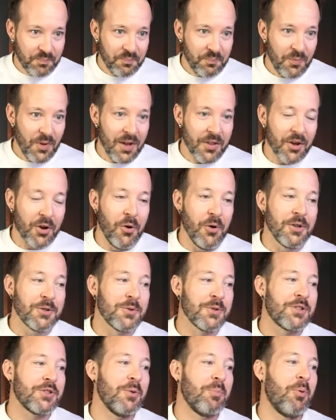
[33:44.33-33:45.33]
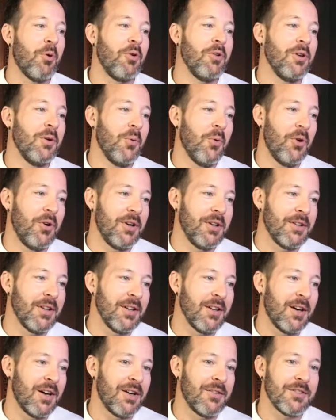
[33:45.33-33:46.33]
The quiz was so poorly worded that a
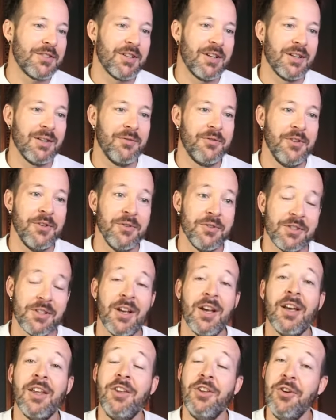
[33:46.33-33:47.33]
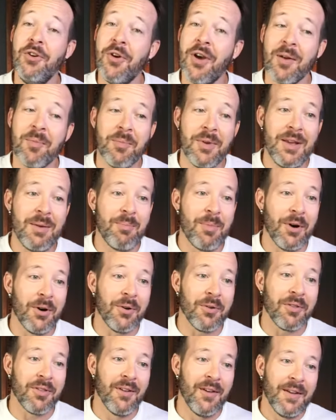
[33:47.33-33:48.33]
lot of us got confused. You and me
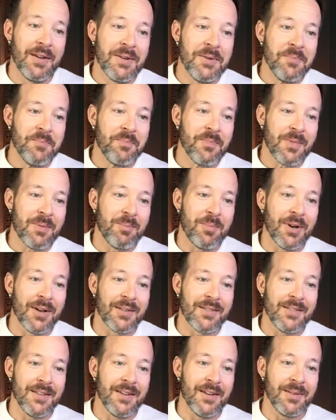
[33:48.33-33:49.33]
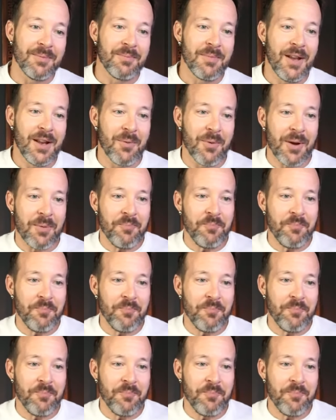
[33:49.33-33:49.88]
both. But anyway,